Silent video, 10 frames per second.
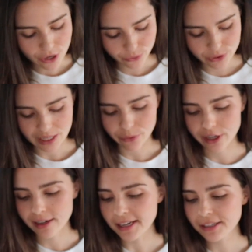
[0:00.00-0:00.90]
We'll see what
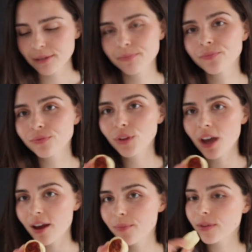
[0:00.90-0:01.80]
it needs.
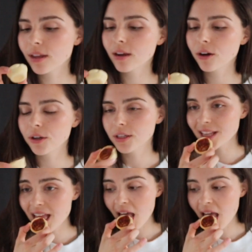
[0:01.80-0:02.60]
Okay, here it is.